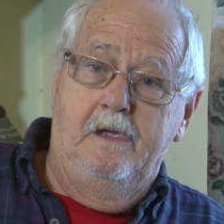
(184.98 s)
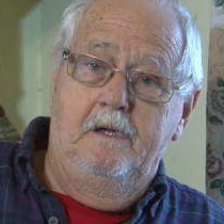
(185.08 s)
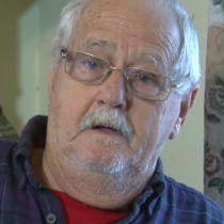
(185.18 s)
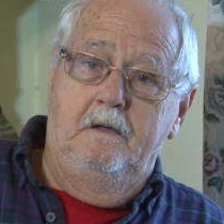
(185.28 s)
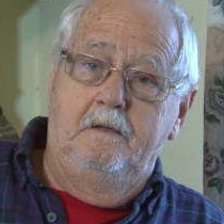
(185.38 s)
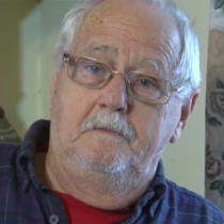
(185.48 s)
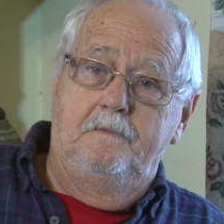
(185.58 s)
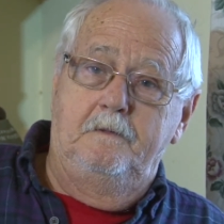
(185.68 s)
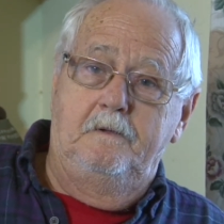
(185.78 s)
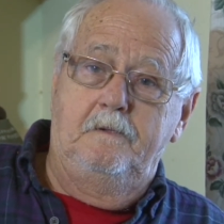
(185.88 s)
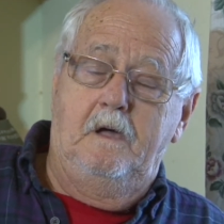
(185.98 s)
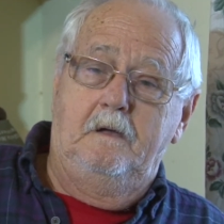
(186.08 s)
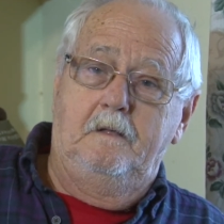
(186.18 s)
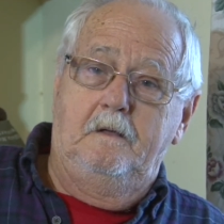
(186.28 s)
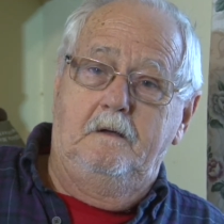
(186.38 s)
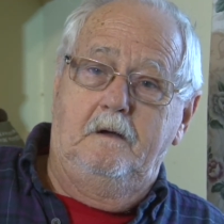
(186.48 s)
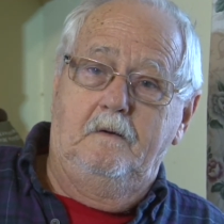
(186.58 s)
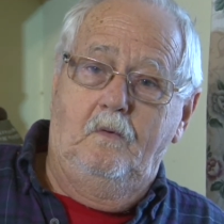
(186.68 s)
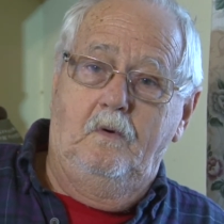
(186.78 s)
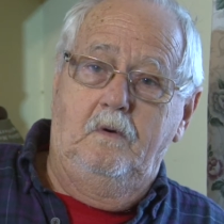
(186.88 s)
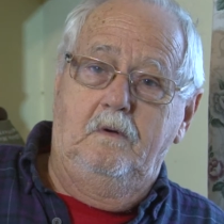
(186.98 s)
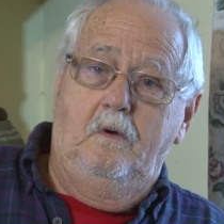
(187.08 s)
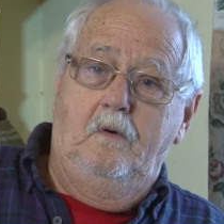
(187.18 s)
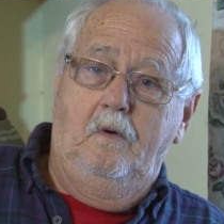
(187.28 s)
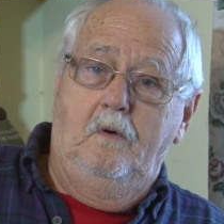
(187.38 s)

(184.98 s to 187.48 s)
Could you, yeah, please uh, describe that a little bit?